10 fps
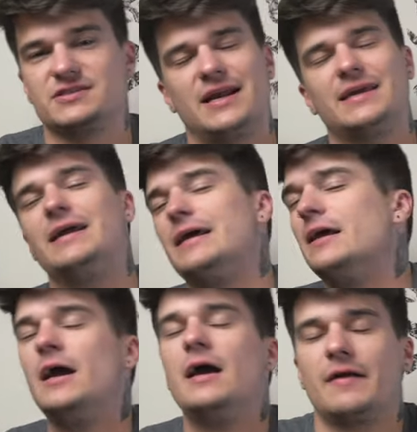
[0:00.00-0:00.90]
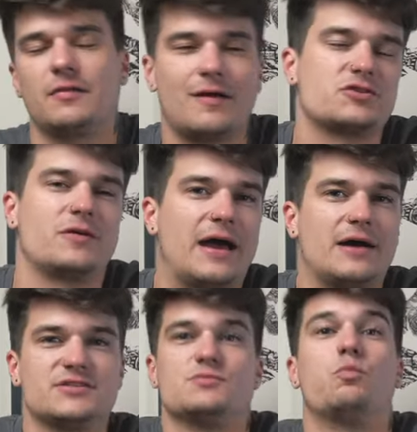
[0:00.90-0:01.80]
And I get it, like lounging around the
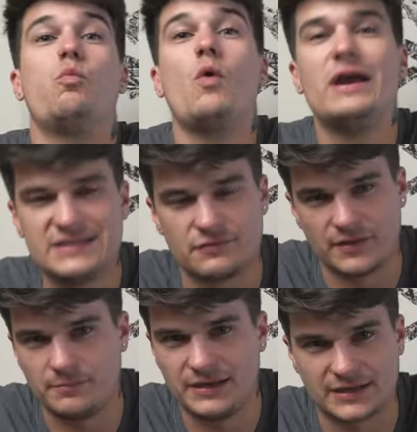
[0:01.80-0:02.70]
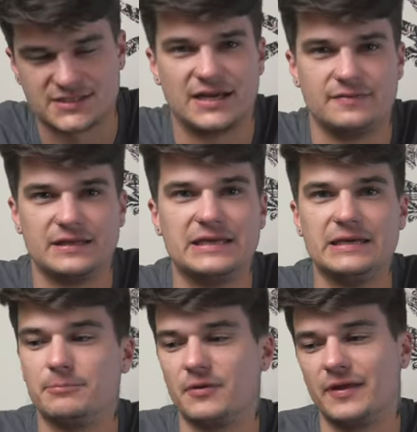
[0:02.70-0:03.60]
house is way different than being outside in the
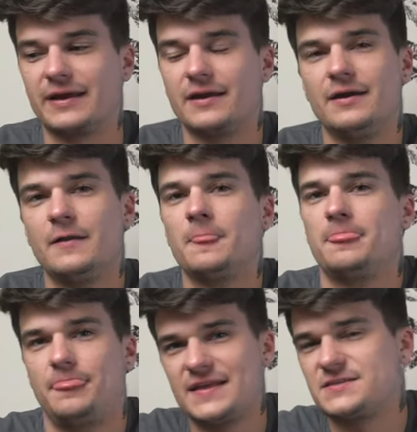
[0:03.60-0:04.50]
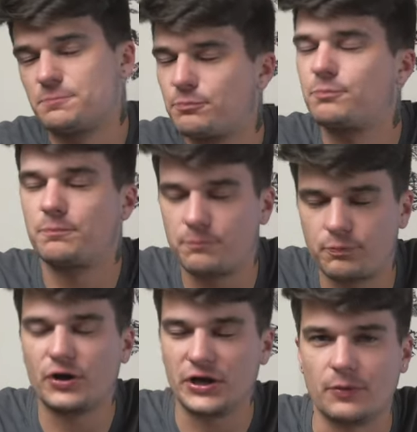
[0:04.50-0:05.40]
heat, but like that's
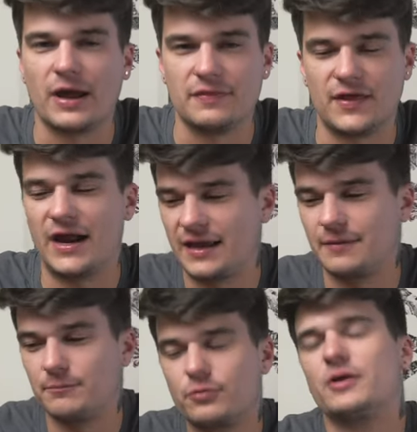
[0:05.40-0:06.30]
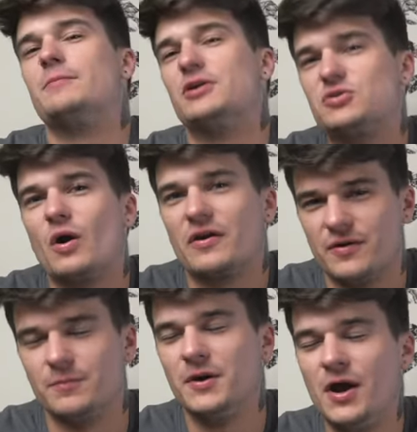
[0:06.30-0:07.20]
pretty great that I can pretty much wear
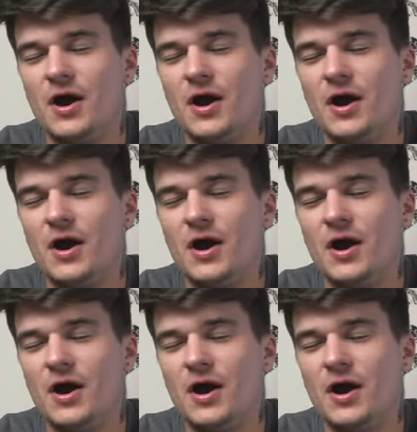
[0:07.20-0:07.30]
them